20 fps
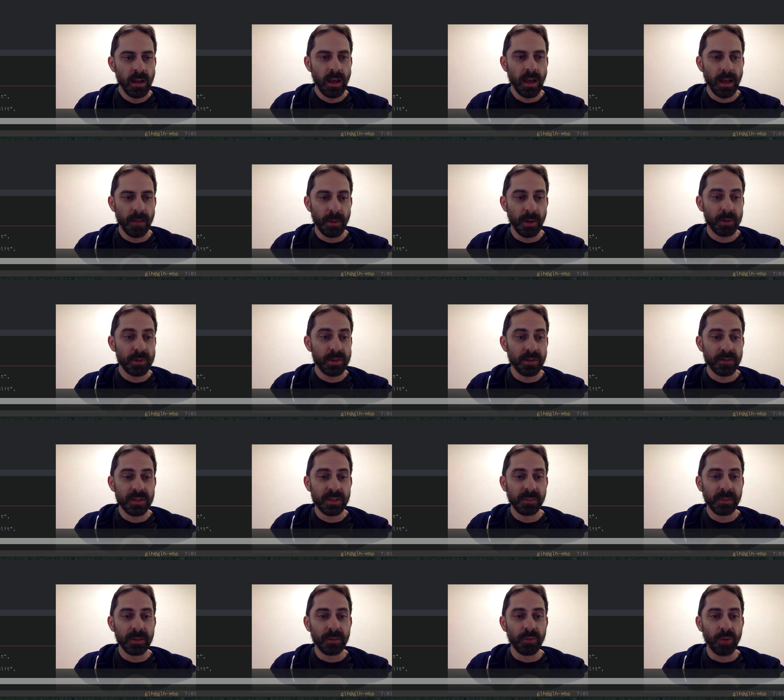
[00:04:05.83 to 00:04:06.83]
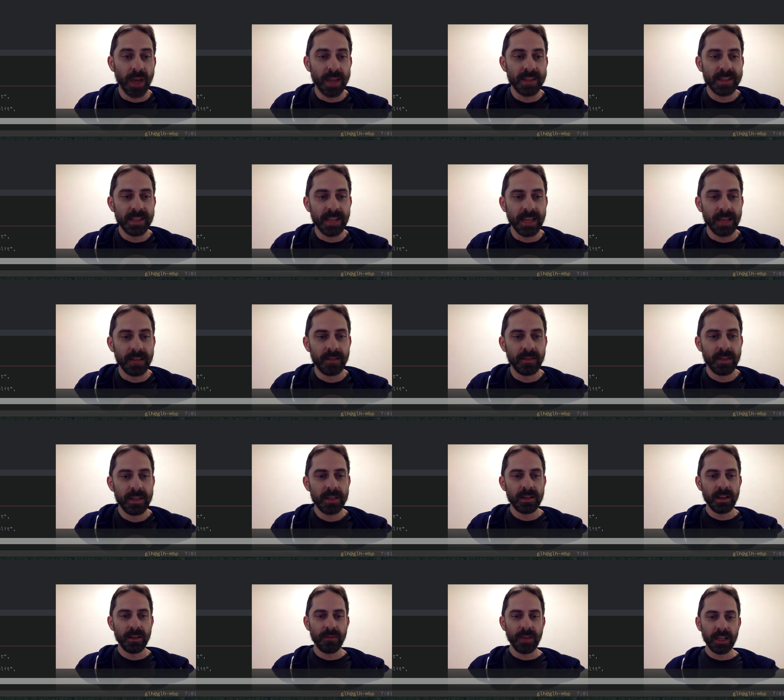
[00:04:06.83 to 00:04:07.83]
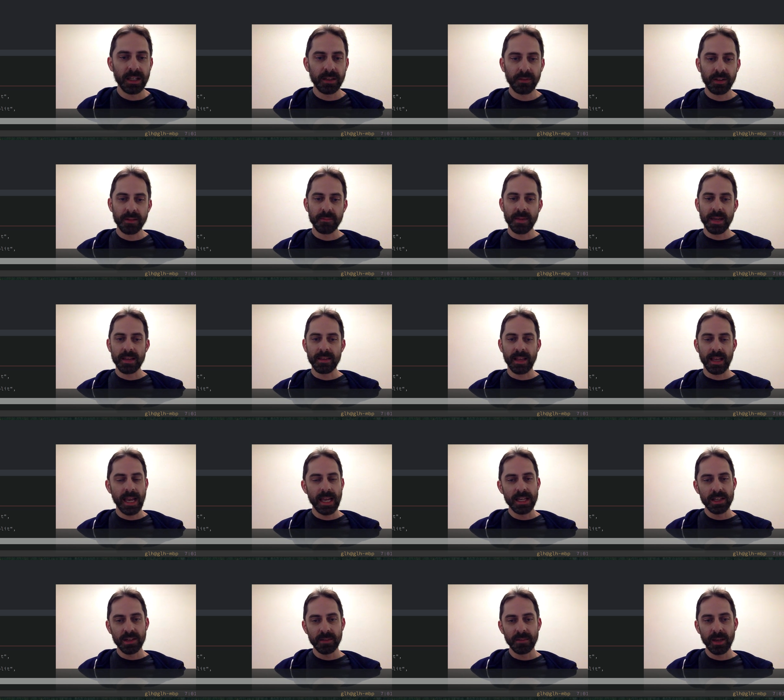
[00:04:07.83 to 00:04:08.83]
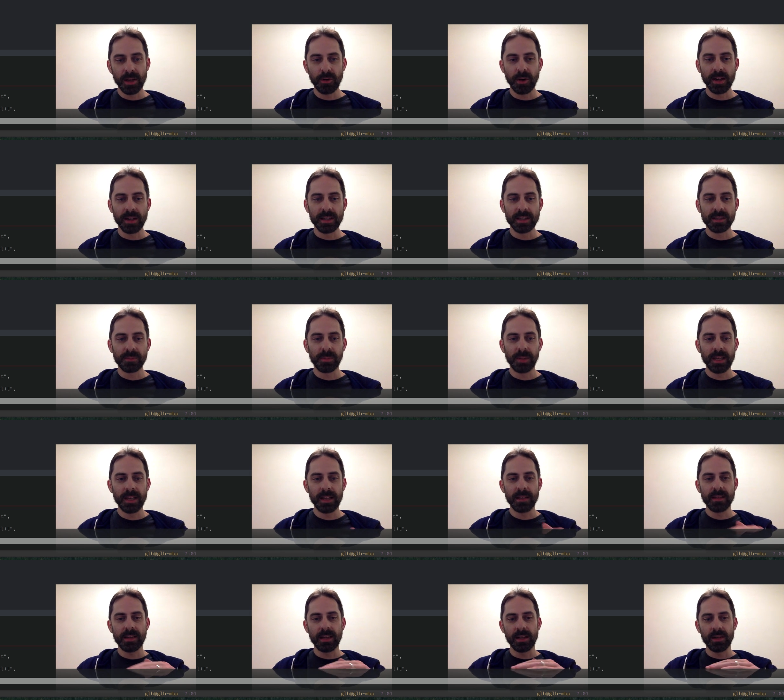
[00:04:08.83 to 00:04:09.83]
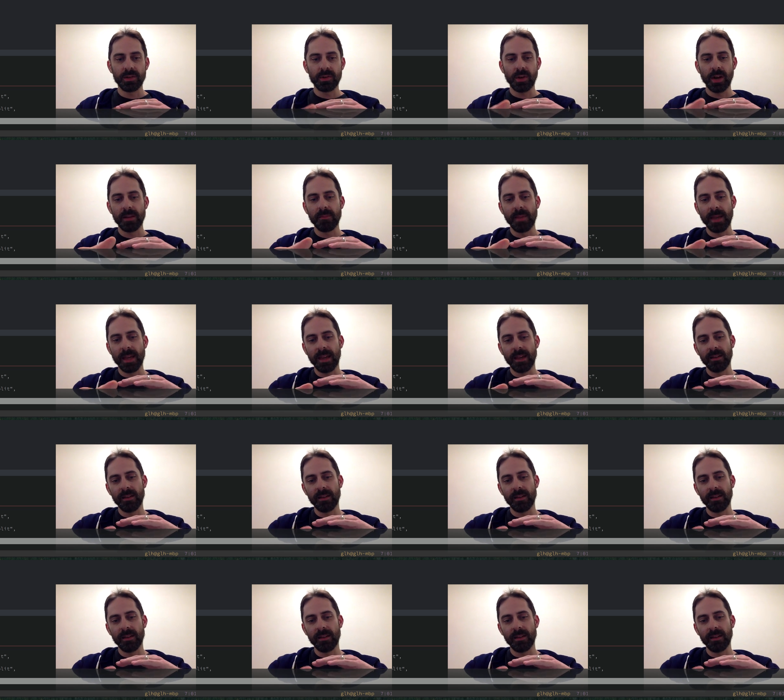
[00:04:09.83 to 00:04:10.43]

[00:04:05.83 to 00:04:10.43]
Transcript: I also have split right set. These effectively mean that anytime I create a split, it's going to try to make